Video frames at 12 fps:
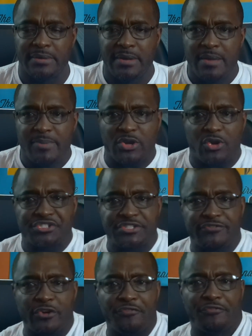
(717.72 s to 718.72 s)
Because if
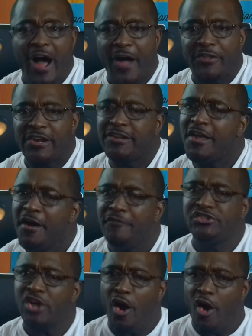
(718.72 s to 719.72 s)
your father loved
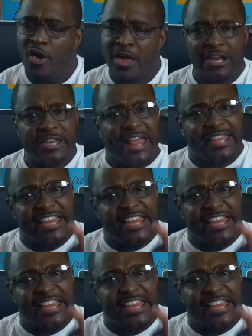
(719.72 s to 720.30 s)
y'all like he